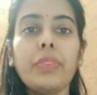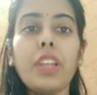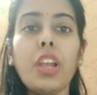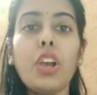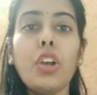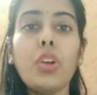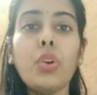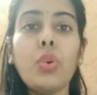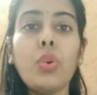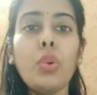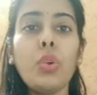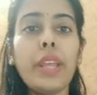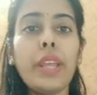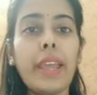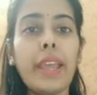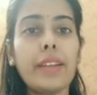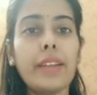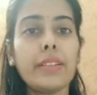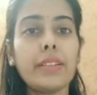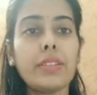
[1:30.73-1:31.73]
Root
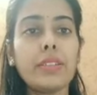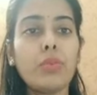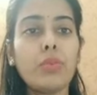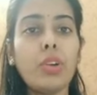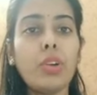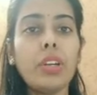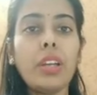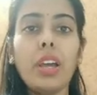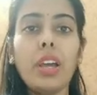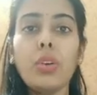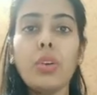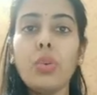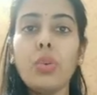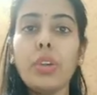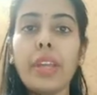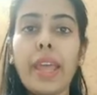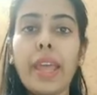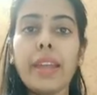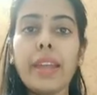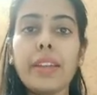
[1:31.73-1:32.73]
hairs. What are root
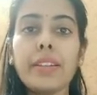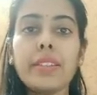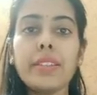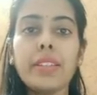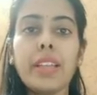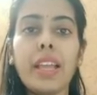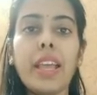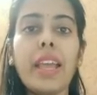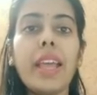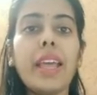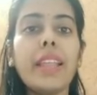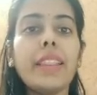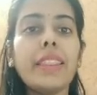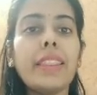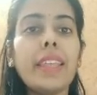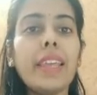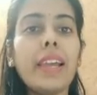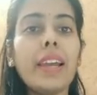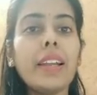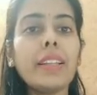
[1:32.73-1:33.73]
hairs? They
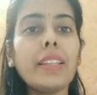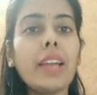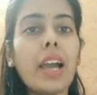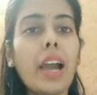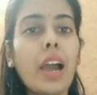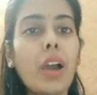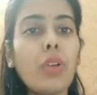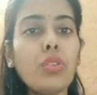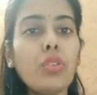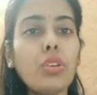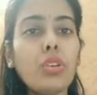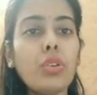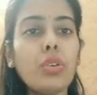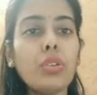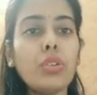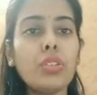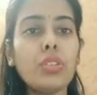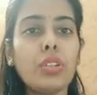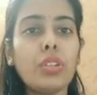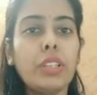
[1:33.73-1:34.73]
are the outgrowths
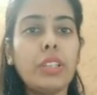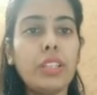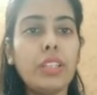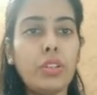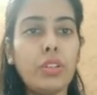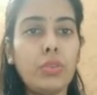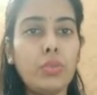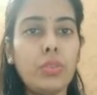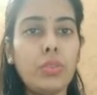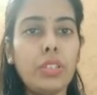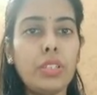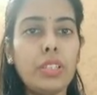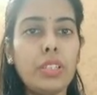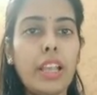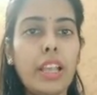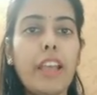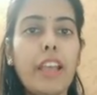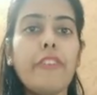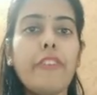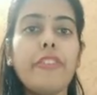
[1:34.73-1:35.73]
in the roots
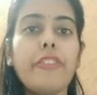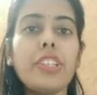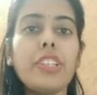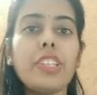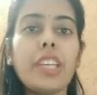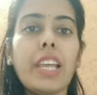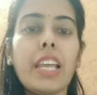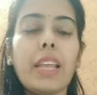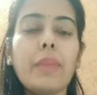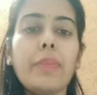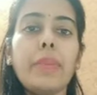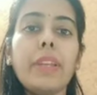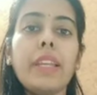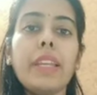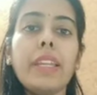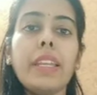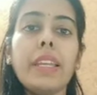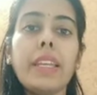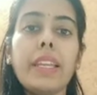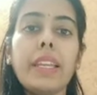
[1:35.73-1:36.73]
which help in
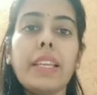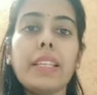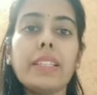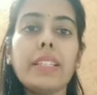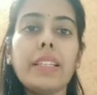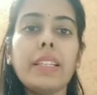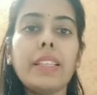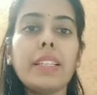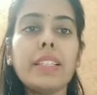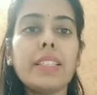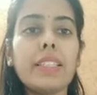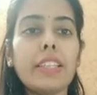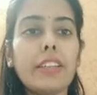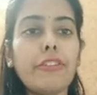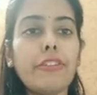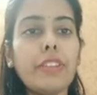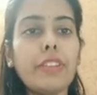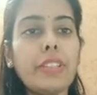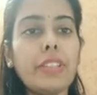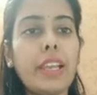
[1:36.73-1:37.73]
increasing the surface
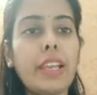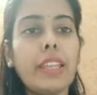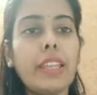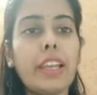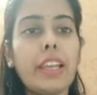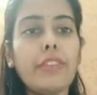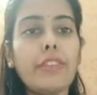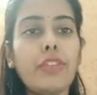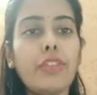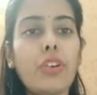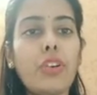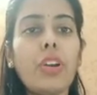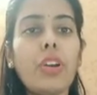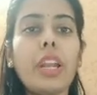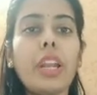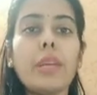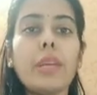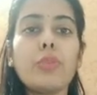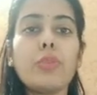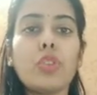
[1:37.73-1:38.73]
area for
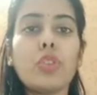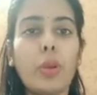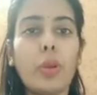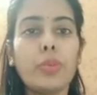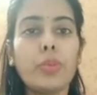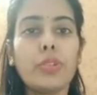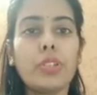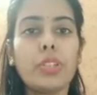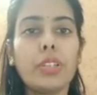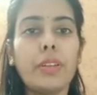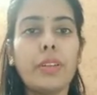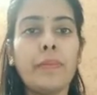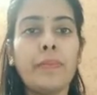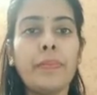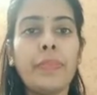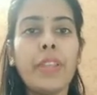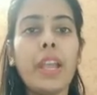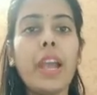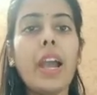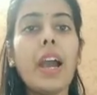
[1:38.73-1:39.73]
absorption.
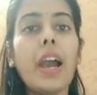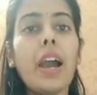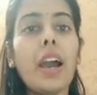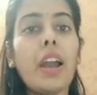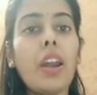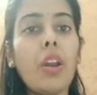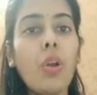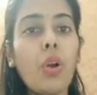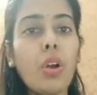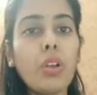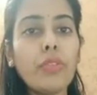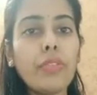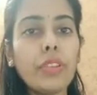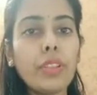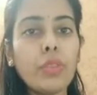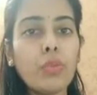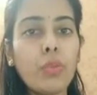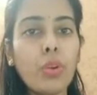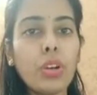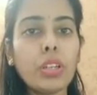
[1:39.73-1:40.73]
Along with
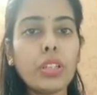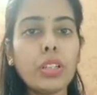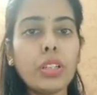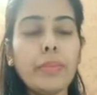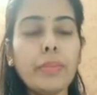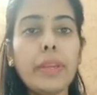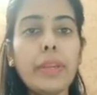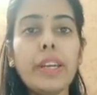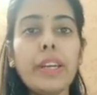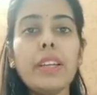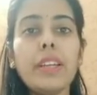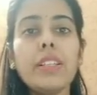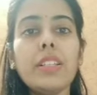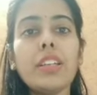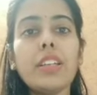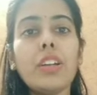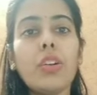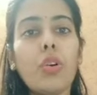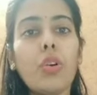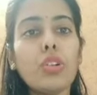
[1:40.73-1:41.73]
water, minerals are
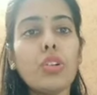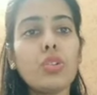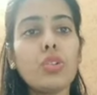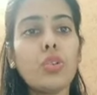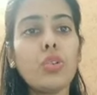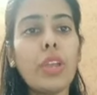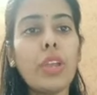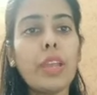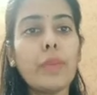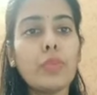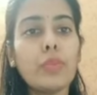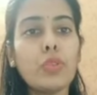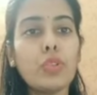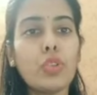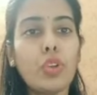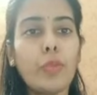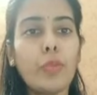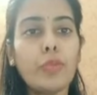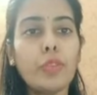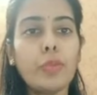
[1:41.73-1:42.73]
also
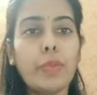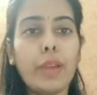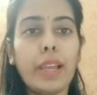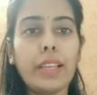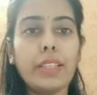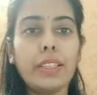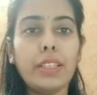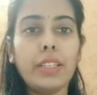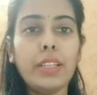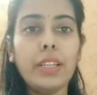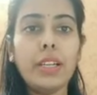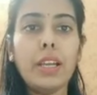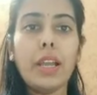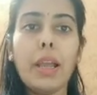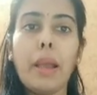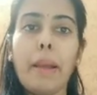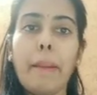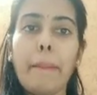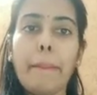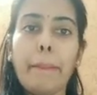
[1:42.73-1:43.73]
absorbed by the
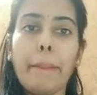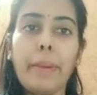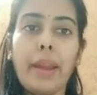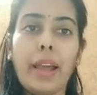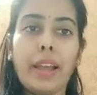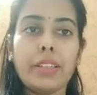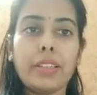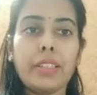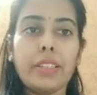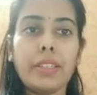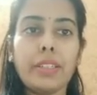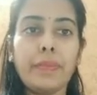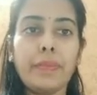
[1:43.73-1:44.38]
plant.